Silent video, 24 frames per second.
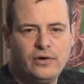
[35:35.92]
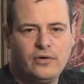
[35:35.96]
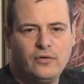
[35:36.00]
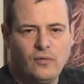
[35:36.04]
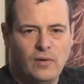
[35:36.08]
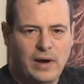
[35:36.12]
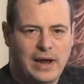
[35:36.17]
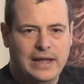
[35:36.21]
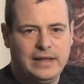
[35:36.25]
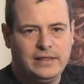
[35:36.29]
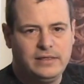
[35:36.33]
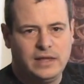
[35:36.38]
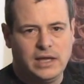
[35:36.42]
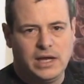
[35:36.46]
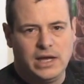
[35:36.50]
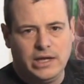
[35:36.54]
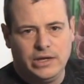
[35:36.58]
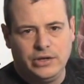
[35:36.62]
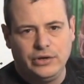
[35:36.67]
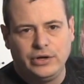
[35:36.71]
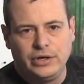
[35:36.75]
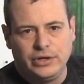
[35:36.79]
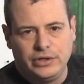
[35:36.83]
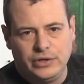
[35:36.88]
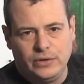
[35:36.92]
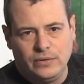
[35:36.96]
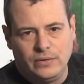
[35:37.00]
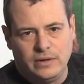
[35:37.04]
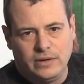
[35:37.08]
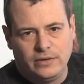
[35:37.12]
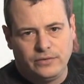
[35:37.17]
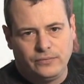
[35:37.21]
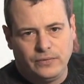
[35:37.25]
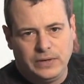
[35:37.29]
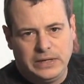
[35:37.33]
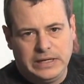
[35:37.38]
great thing you can do in
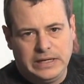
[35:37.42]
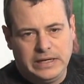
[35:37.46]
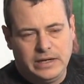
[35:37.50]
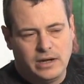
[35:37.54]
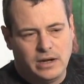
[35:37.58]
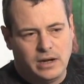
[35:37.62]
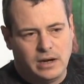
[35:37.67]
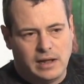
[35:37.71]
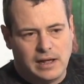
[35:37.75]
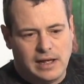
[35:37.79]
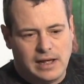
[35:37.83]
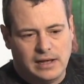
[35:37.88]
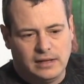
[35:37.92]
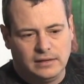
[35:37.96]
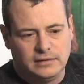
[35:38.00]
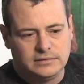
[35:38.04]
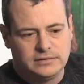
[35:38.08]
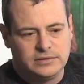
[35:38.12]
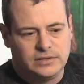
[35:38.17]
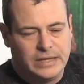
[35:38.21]
a 3D haunted house,